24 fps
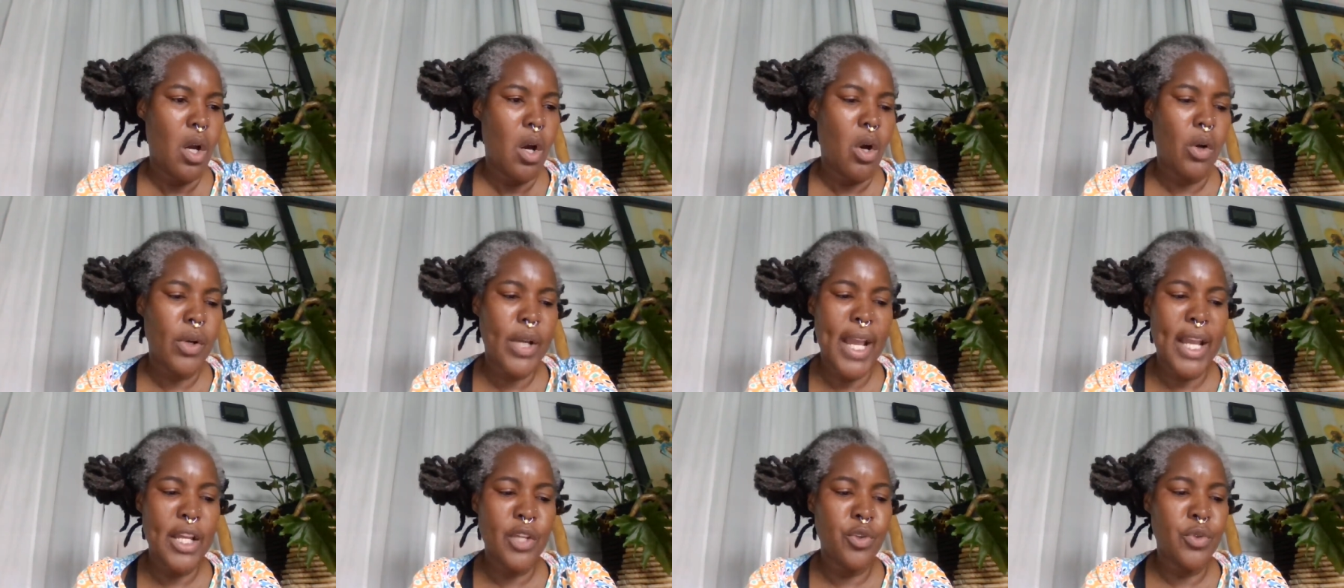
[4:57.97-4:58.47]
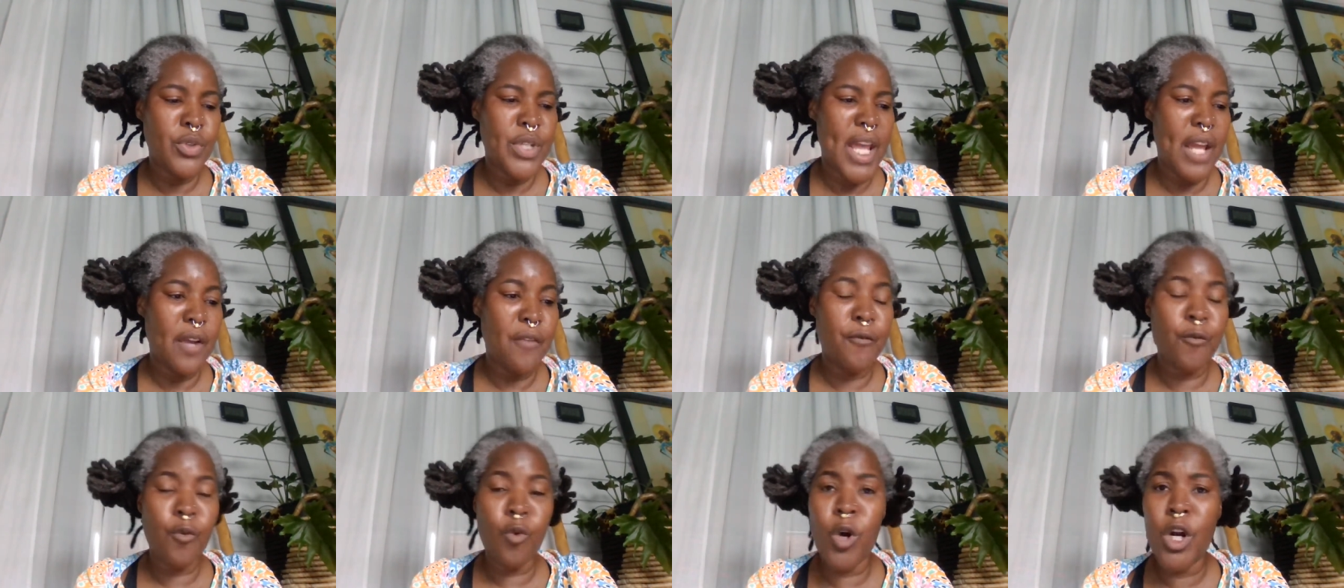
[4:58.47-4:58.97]
Okay, you
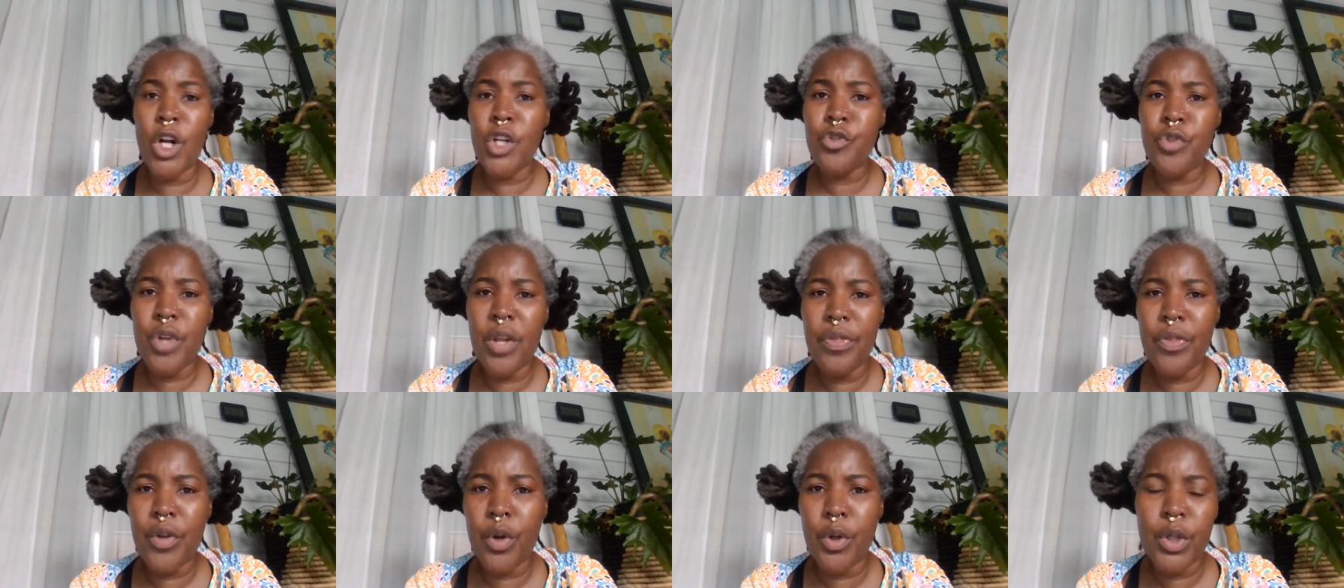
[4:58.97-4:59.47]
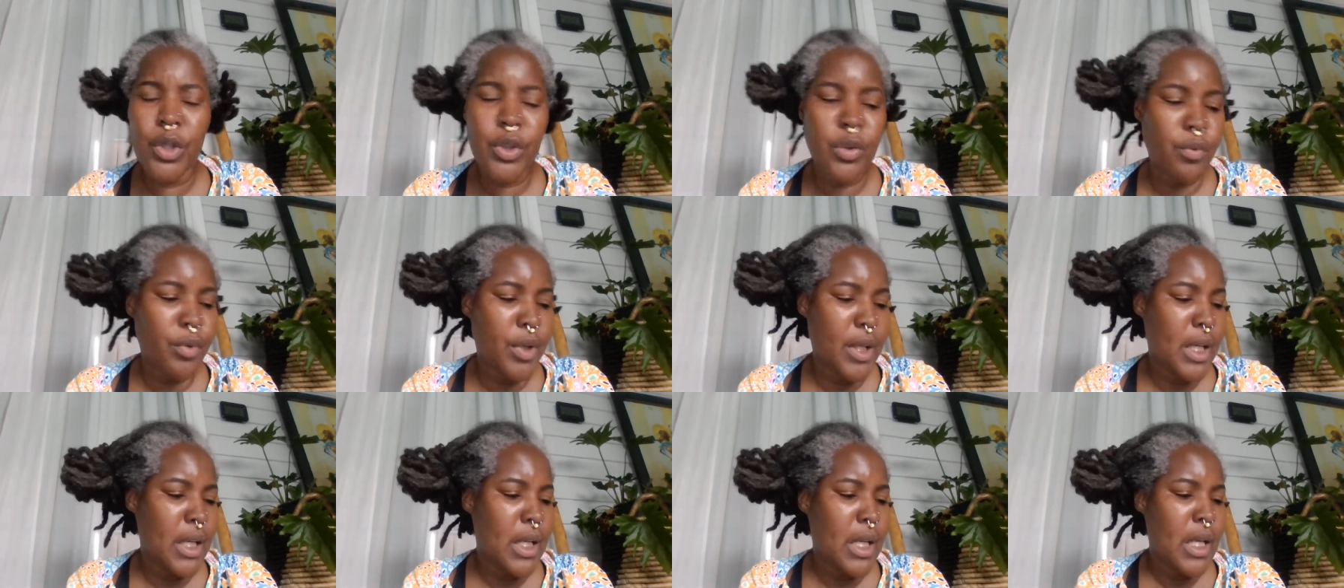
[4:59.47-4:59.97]
take
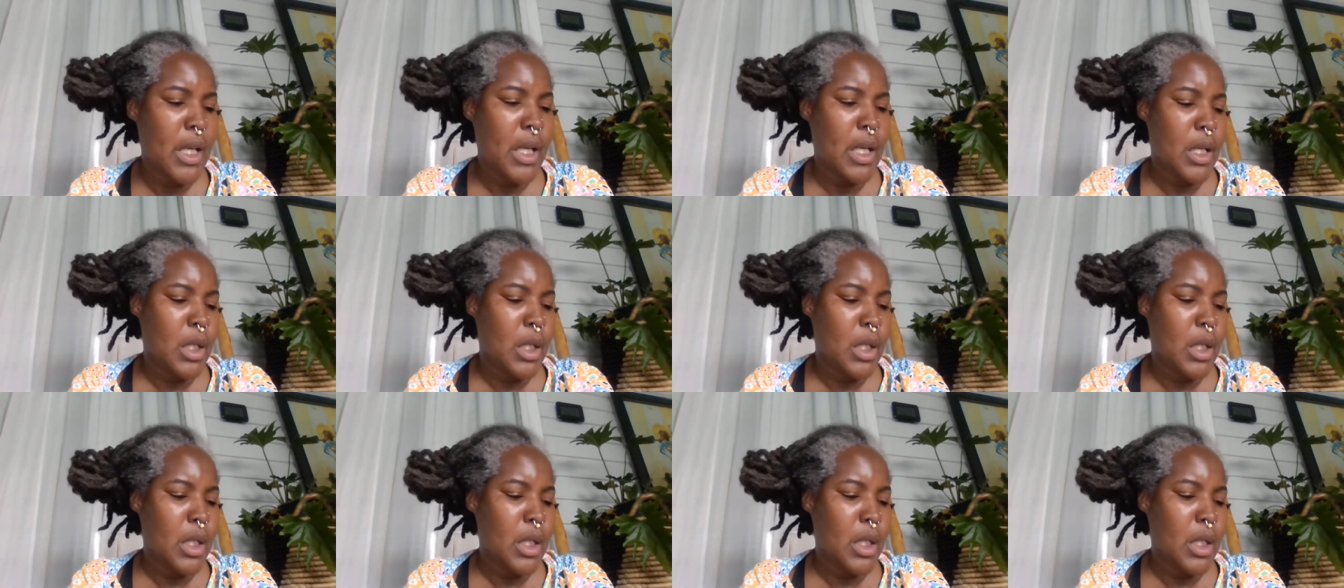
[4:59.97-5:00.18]
433